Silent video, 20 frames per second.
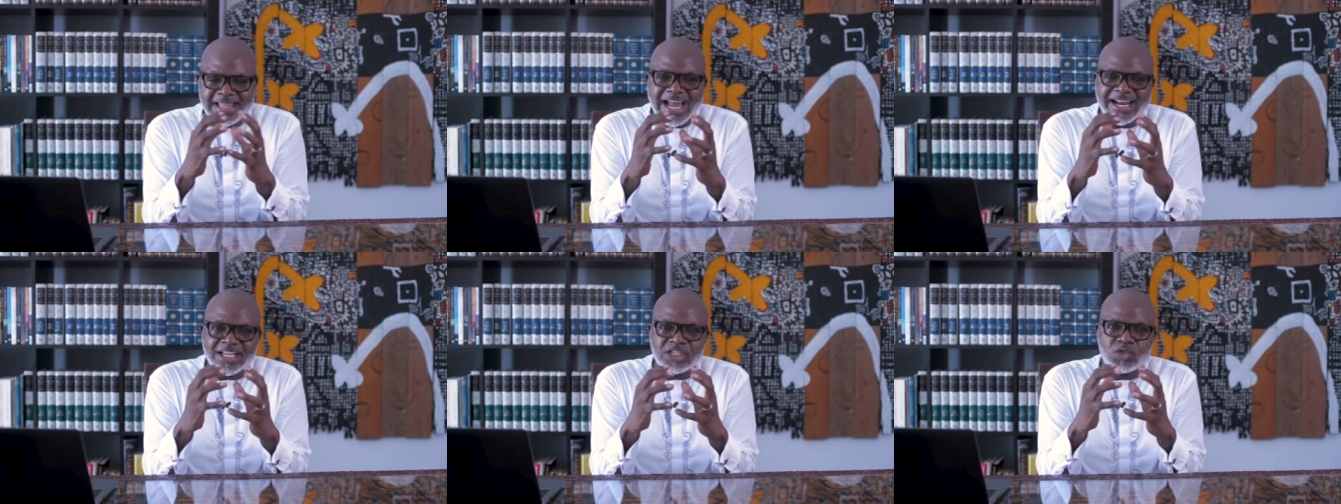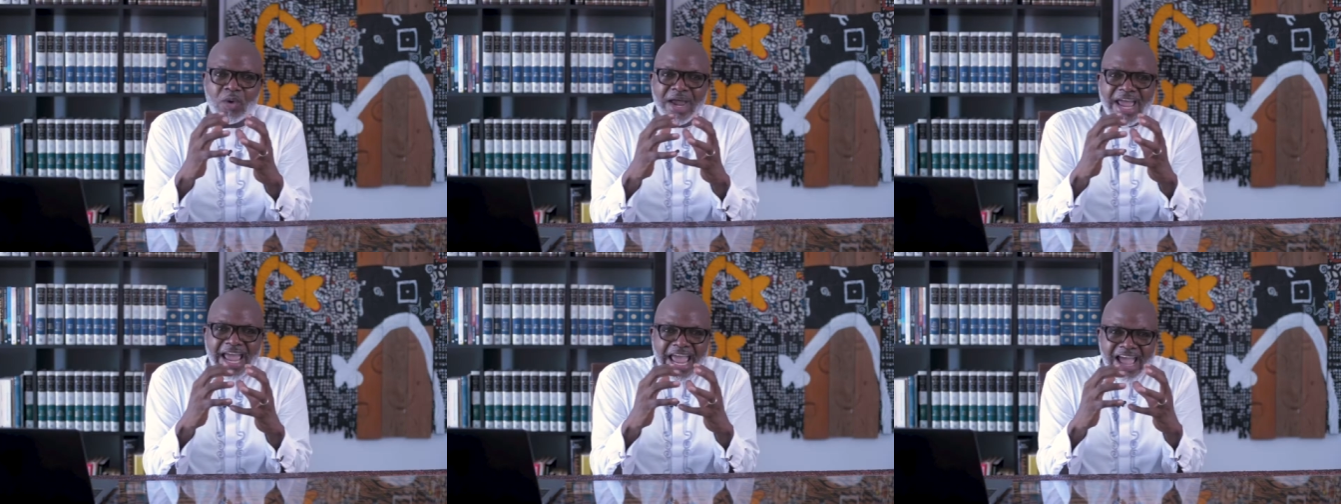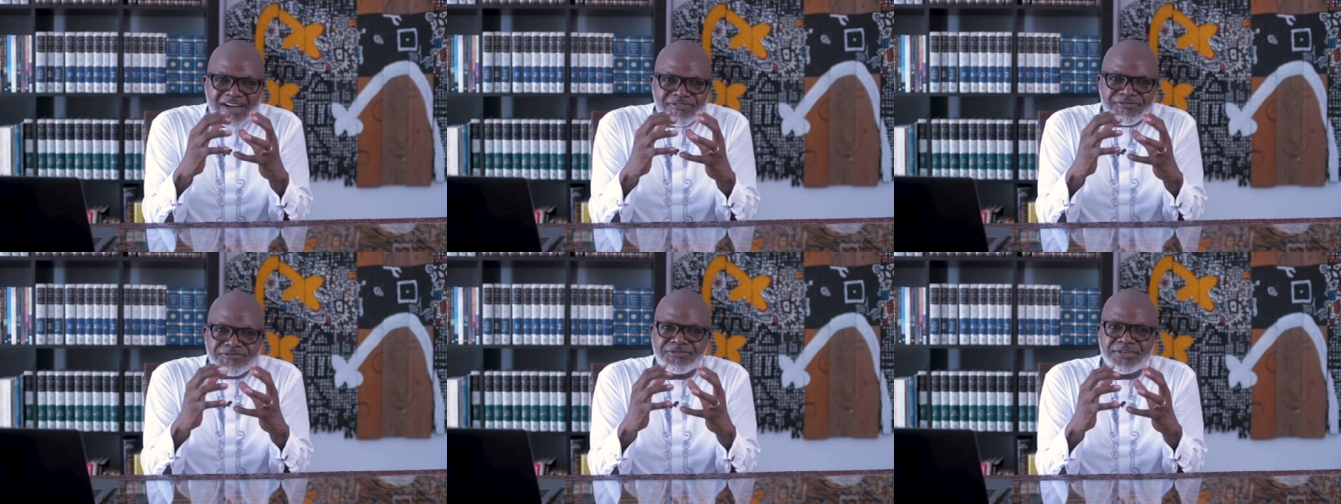that is where
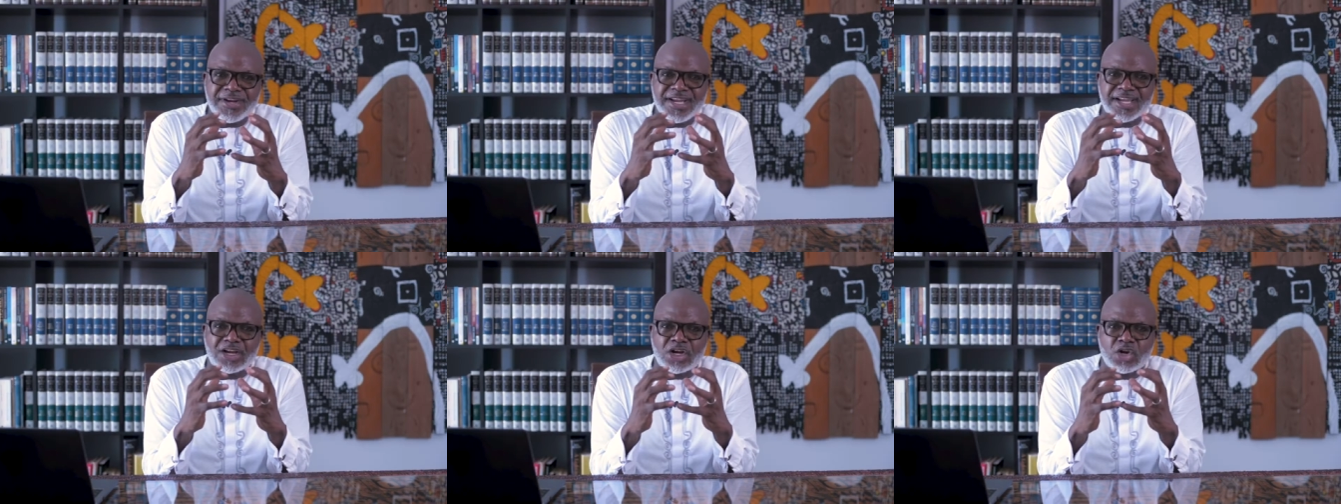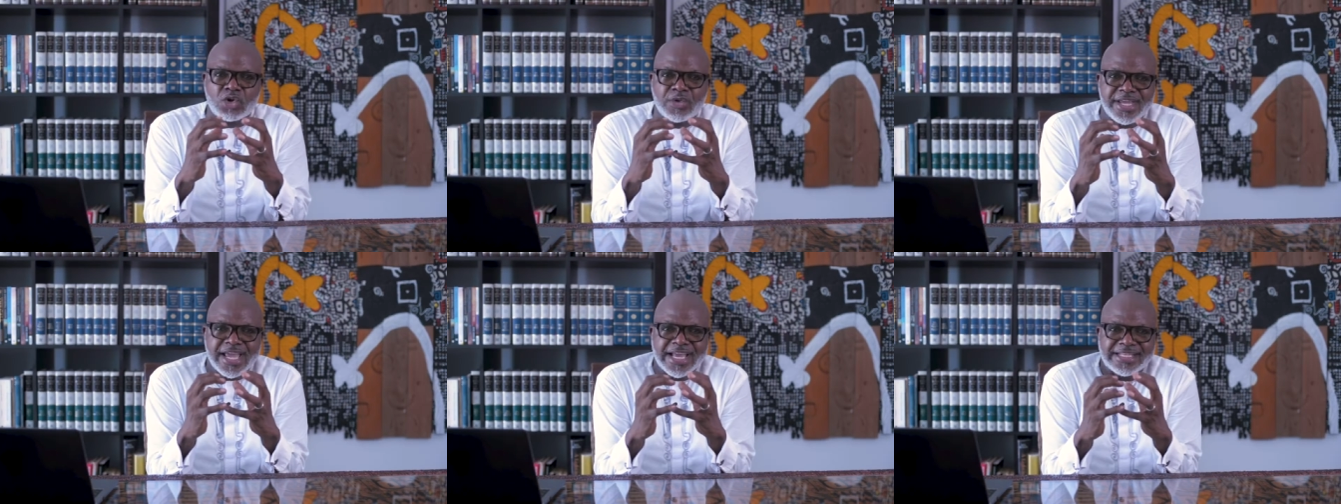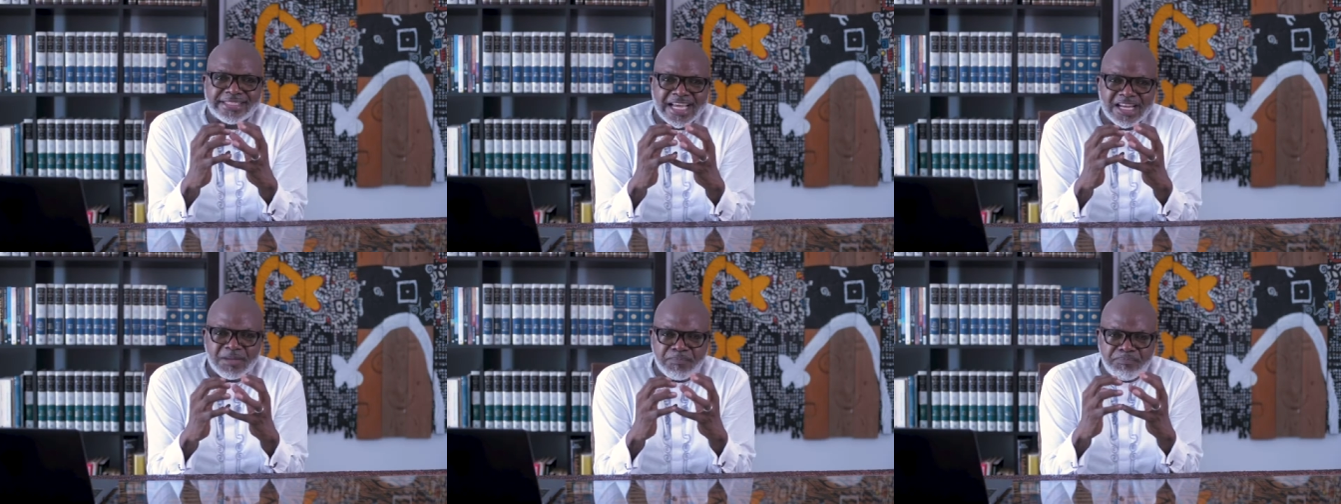every
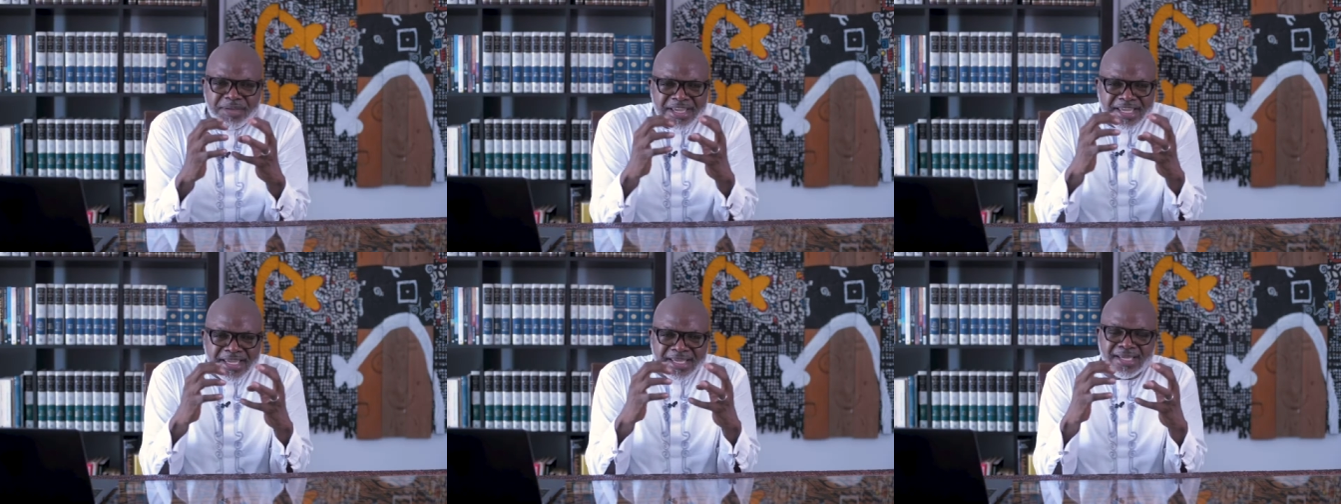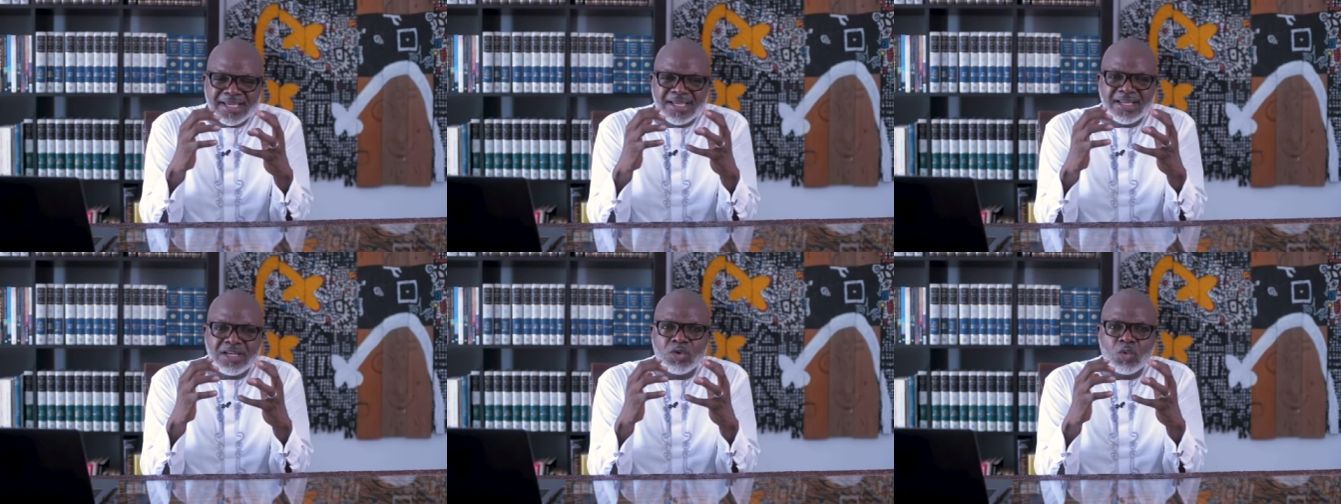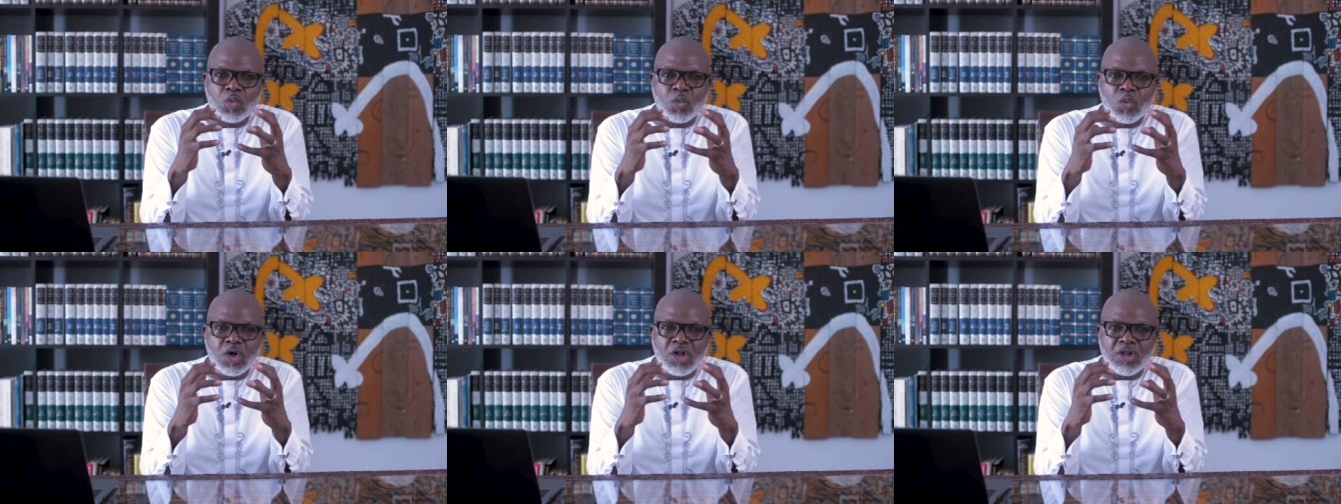created
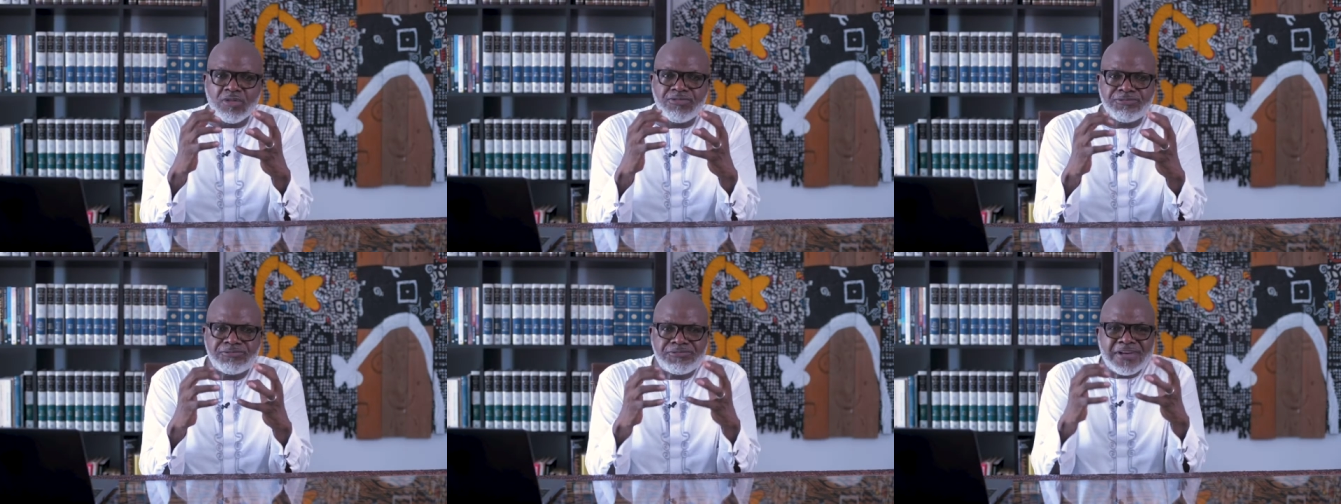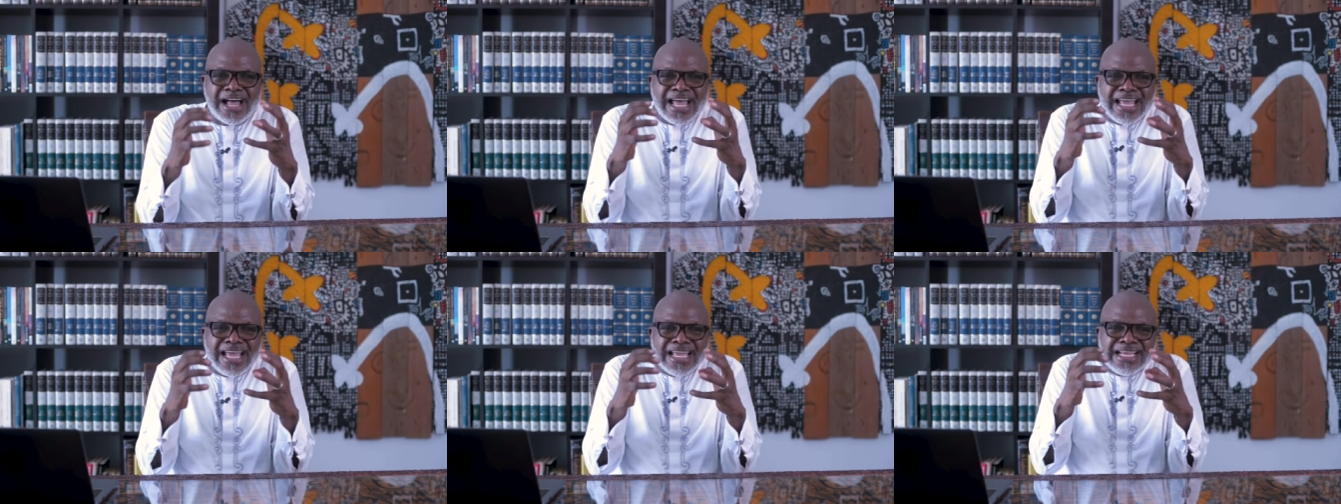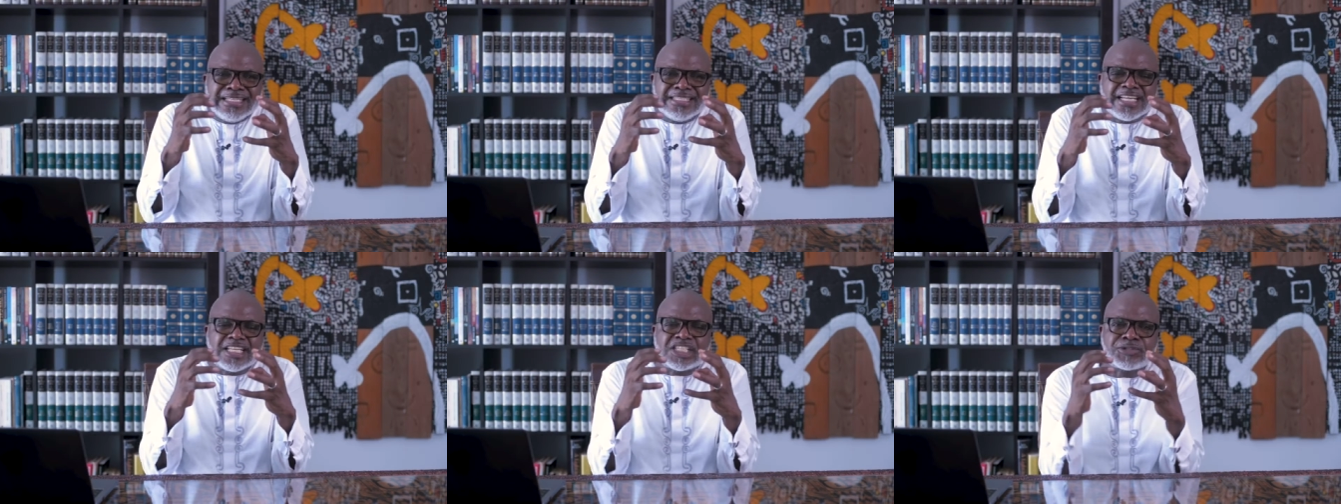being will
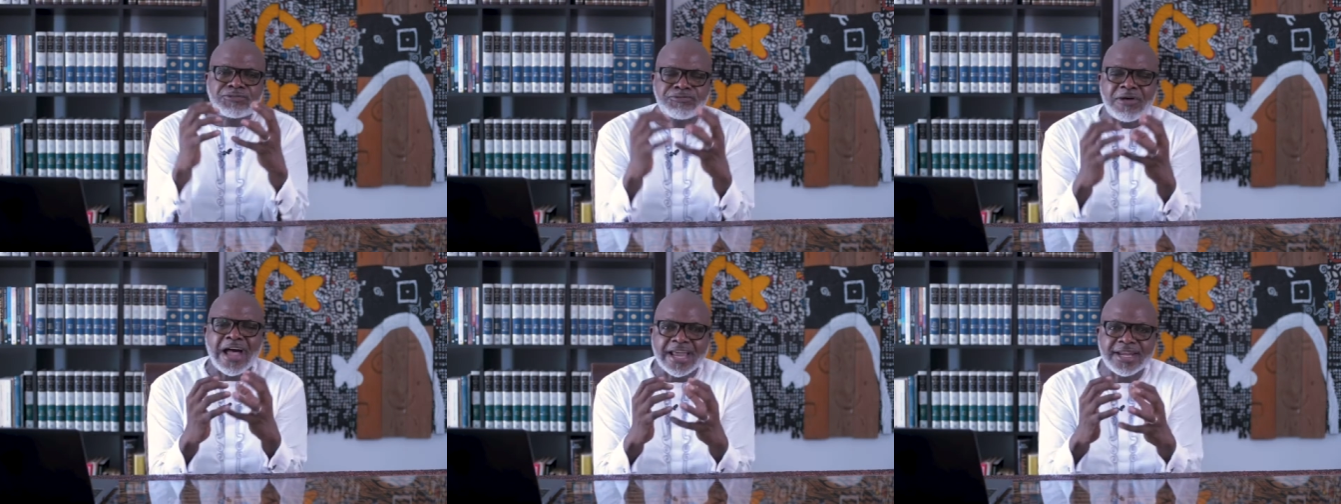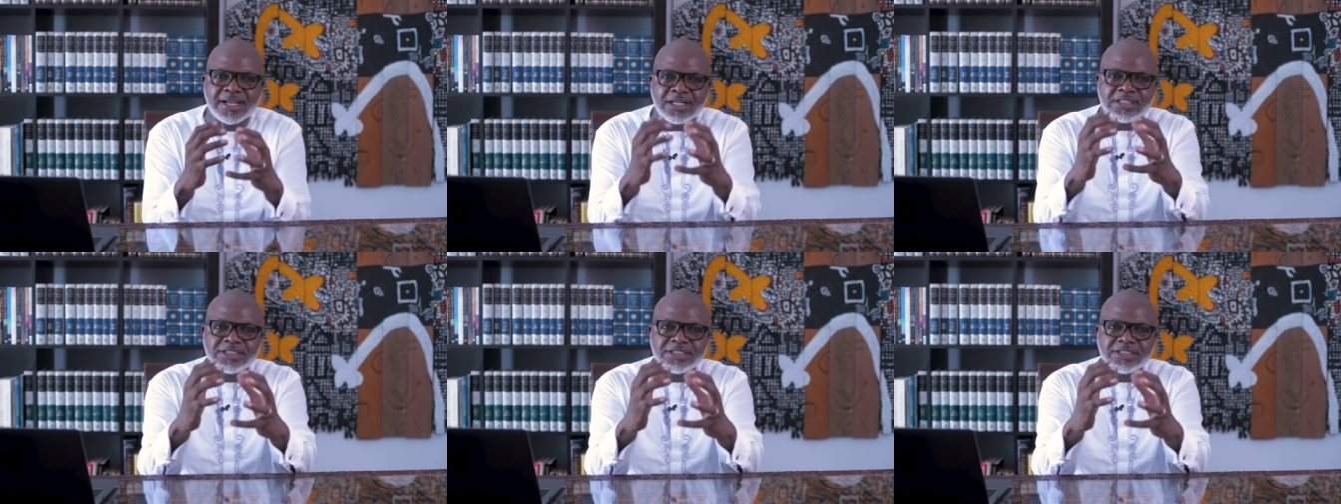find its final